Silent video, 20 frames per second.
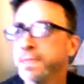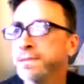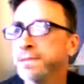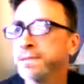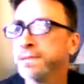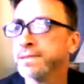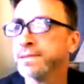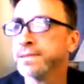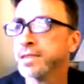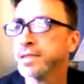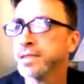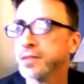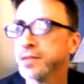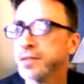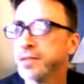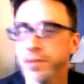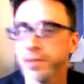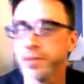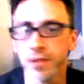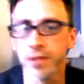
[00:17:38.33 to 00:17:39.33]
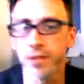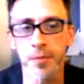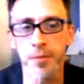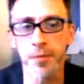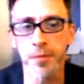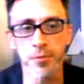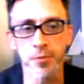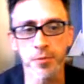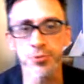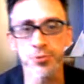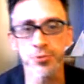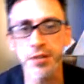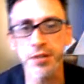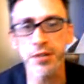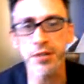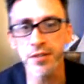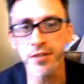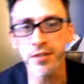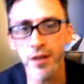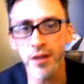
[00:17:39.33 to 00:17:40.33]
a lot of people are drinking in the audience, and I
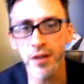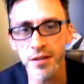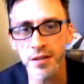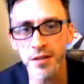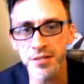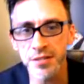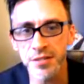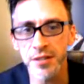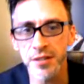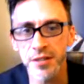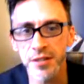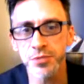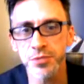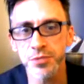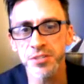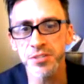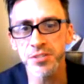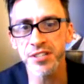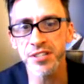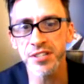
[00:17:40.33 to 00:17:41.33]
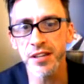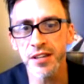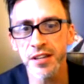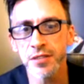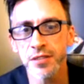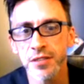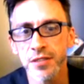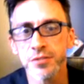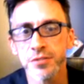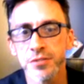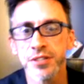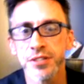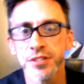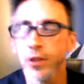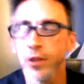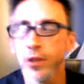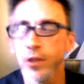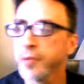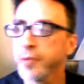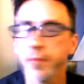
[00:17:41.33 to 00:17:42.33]
just want to say, I hope everybody gets
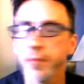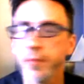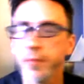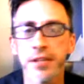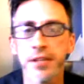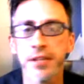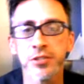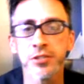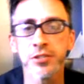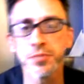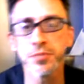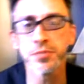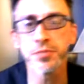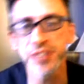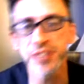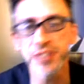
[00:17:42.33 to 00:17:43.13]
home safe,